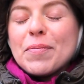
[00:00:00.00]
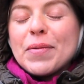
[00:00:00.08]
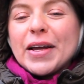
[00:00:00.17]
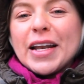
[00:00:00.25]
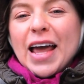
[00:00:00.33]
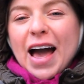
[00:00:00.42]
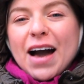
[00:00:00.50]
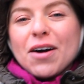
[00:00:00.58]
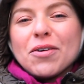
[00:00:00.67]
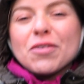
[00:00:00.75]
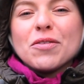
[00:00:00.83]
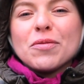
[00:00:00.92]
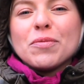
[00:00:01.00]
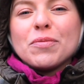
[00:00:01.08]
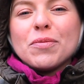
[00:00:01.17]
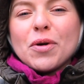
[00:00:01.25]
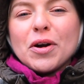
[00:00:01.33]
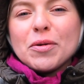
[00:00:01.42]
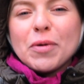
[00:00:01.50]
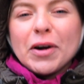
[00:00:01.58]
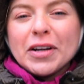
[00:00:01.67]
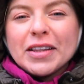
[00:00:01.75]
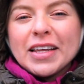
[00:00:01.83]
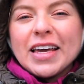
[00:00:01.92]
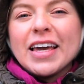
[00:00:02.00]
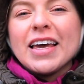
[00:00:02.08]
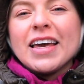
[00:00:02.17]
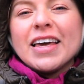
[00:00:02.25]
But now, more importantly